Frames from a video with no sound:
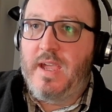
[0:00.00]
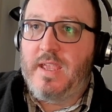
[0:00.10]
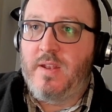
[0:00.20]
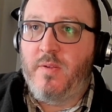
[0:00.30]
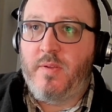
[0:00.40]

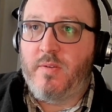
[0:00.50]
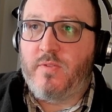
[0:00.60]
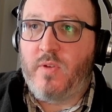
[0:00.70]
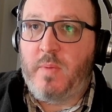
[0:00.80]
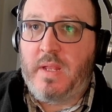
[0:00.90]
there are
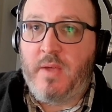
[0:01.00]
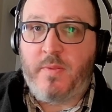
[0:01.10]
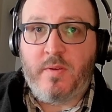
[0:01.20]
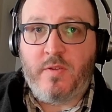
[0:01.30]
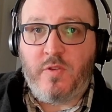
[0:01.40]
so many out there
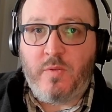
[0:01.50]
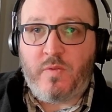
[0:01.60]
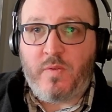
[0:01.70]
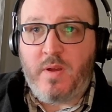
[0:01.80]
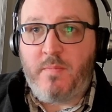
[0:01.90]
to choose
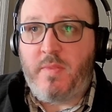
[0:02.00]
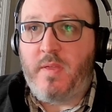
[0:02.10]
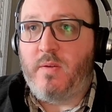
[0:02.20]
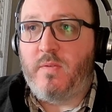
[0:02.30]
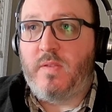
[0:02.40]
from.
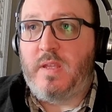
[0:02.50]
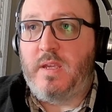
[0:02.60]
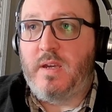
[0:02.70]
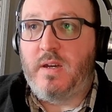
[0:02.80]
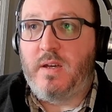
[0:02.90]
There's
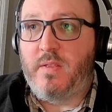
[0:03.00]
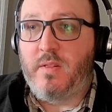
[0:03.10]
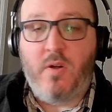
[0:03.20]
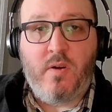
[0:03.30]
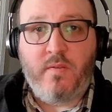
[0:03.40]
the
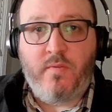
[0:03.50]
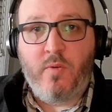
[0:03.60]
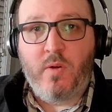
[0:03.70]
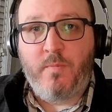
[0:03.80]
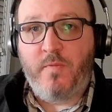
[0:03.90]
long
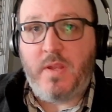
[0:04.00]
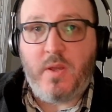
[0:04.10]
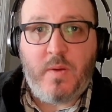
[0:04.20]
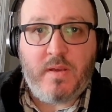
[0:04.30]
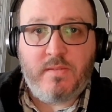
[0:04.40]
form video
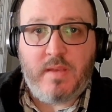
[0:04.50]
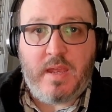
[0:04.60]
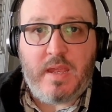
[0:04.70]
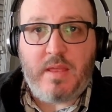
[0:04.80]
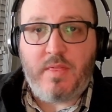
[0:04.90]

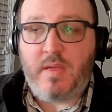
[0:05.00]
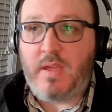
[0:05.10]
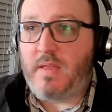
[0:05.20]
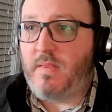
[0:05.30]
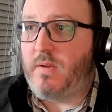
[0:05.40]
essay
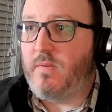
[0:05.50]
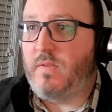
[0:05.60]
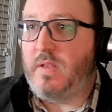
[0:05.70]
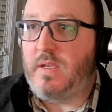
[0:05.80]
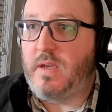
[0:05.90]
thing. There's
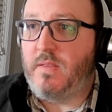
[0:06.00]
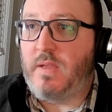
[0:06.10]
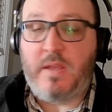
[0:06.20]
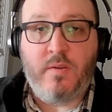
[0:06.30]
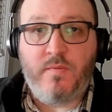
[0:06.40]
the
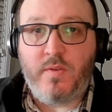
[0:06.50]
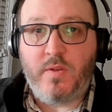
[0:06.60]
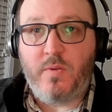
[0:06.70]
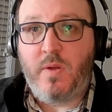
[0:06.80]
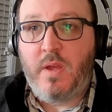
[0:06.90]

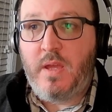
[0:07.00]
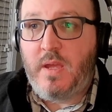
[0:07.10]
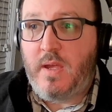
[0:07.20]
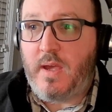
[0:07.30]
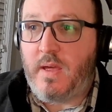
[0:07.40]
interview,
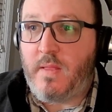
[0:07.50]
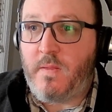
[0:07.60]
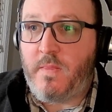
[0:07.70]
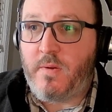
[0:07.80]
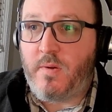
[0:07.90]
and then
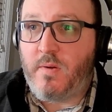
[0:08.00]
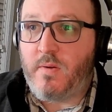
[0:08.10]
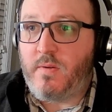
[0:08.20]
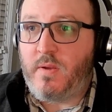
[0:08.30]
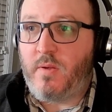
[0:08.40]
there are
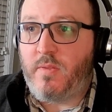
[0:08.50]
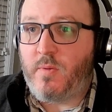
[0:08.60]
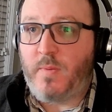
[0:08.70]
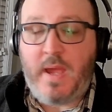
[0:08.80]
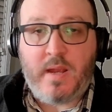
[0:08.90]
the
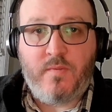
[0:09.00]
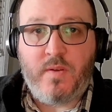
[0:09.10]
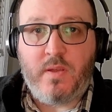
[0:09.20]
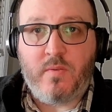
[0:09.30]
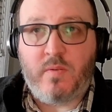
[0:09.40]
React
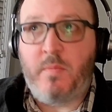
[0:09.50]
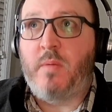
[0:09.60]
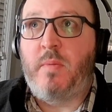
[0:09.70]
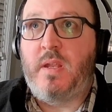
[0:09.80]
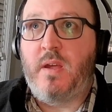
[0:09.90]
videos, among
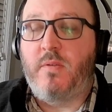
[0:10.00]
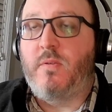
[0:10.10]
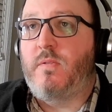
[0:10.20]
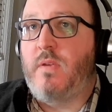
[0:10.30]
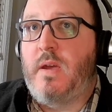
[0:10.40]
many
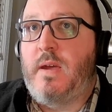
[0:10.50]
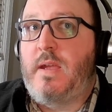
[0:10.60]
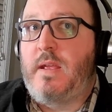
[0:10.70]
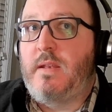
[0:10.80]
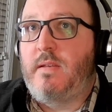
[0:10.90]
others.
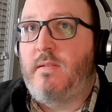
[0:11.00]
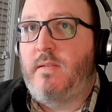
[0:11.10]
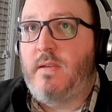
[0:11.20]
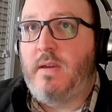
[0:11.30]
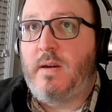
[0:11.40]
And
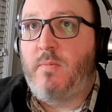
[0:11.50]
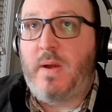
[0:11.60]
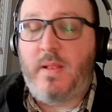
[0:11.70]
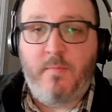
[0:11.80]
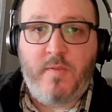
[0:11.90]
while
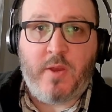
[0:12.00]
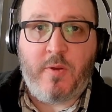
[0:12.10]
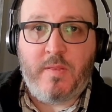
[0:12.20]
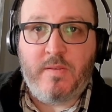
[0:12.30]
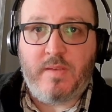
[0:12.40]
I'm figuring
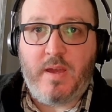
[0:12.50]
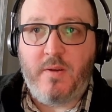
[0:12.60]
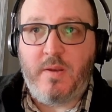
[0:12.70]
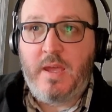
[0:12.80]
this out,